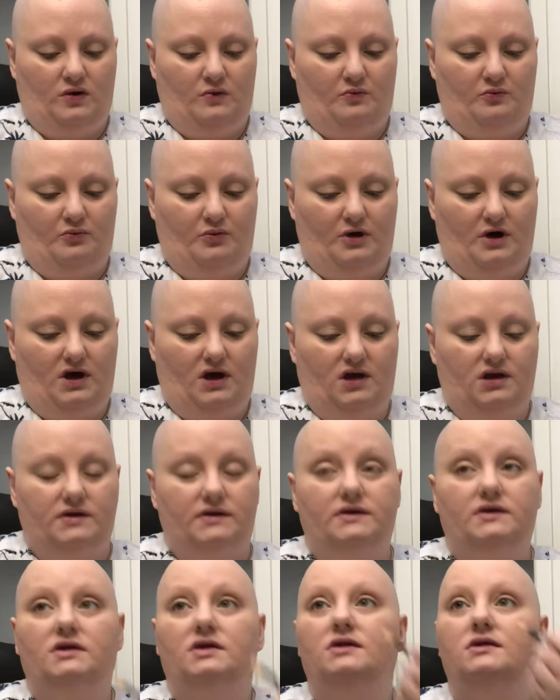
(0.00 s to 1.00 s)
But
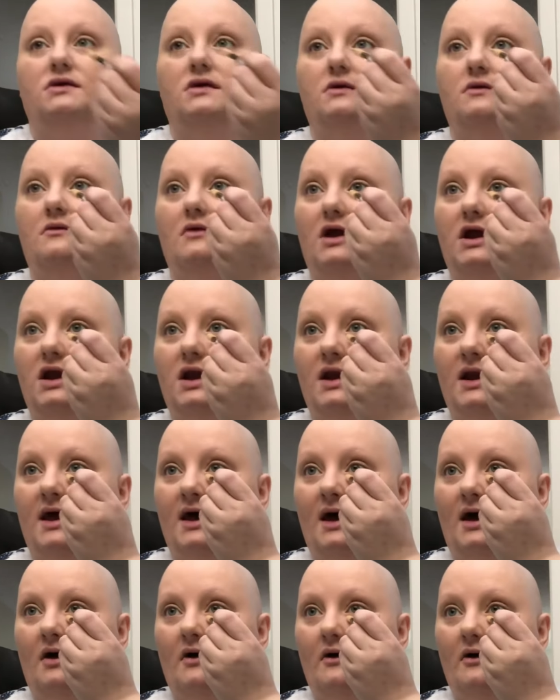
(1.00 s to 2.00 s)
right
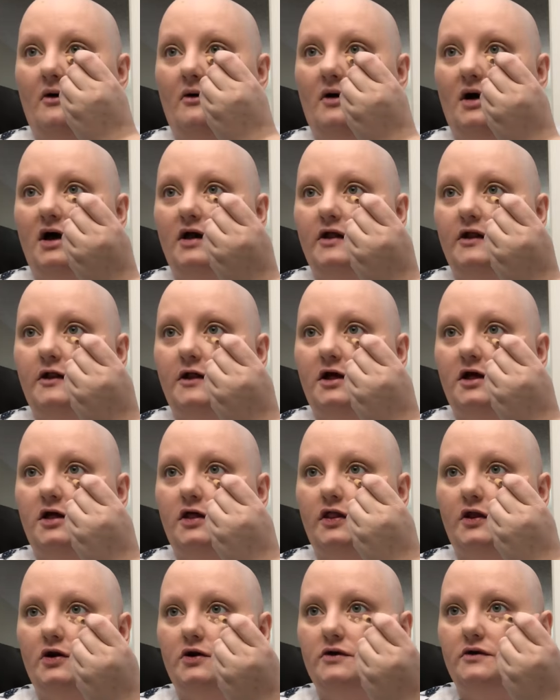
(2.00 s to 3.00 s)
now, I
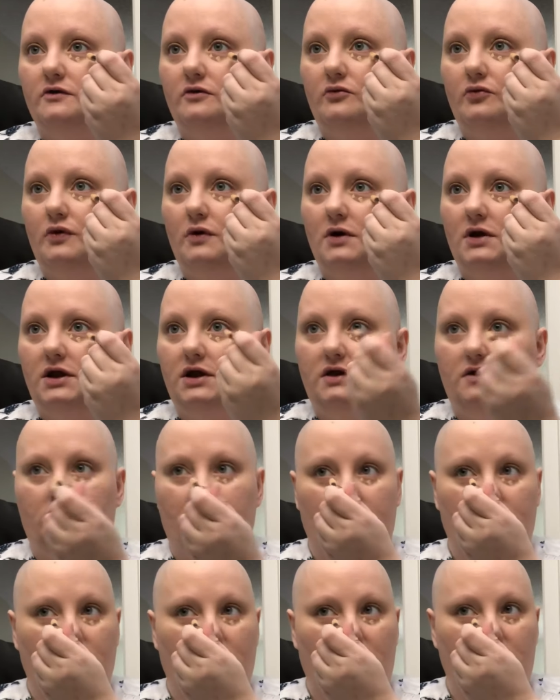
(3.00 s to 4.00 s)
think they're doing pretty
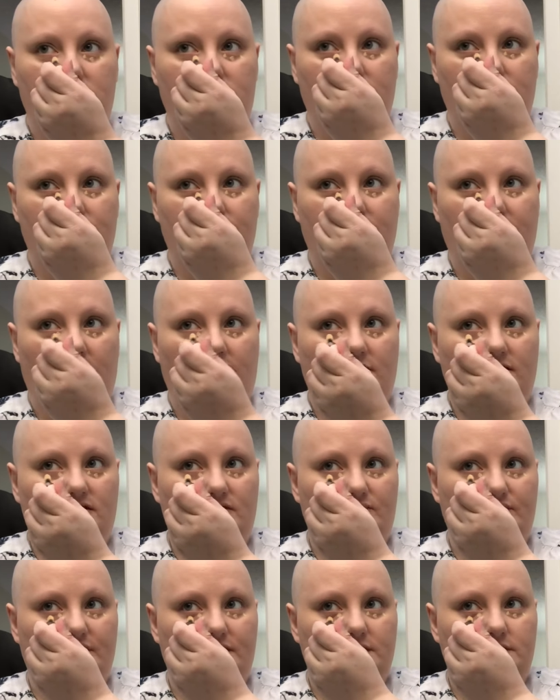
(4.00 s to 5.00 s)
good. I just had a
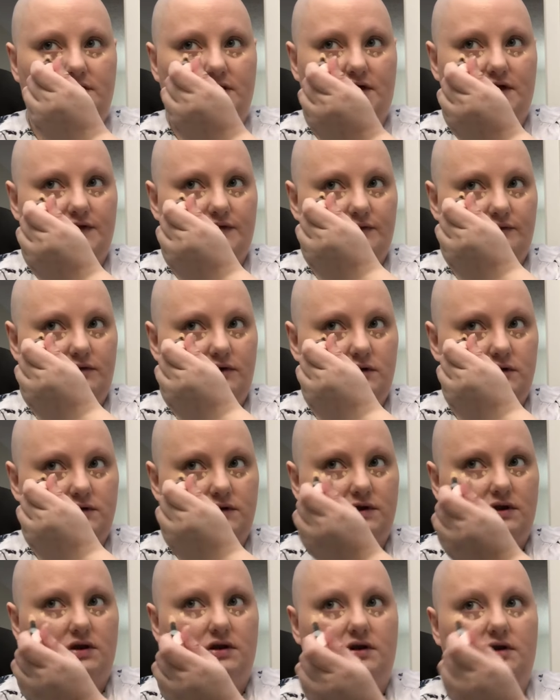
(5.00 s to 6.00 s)
blood
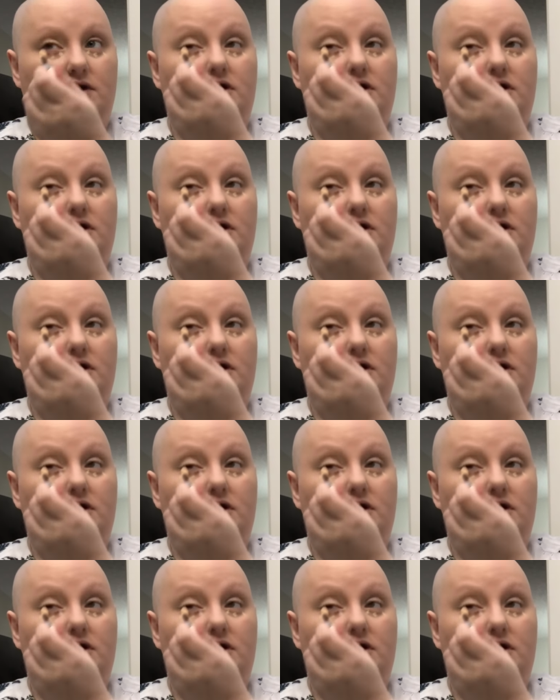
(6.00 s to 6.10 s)
transfusion a